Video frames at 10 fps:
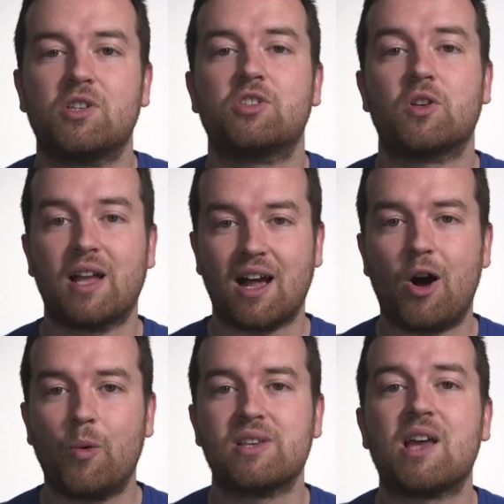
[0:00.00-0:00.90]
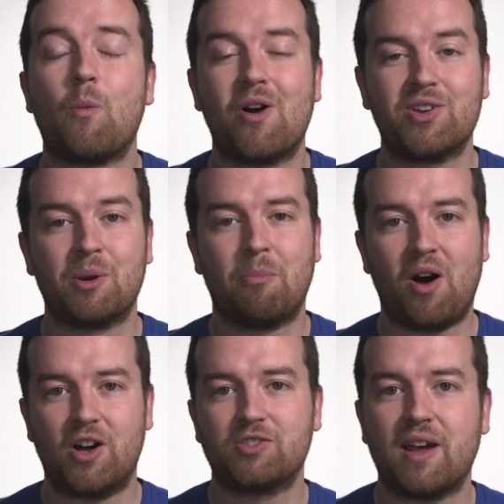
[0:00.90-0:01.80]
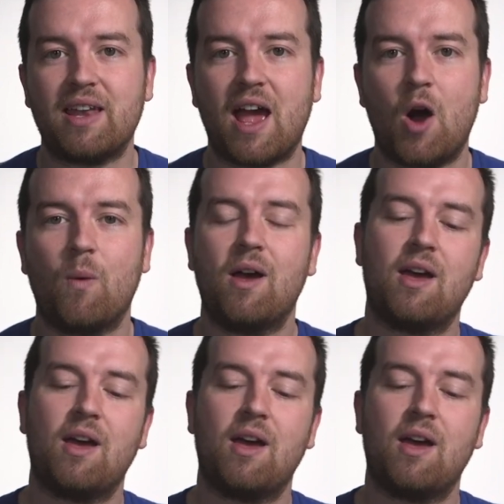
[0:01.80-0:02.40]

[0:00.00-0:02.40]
So like always, I want you to pause right now,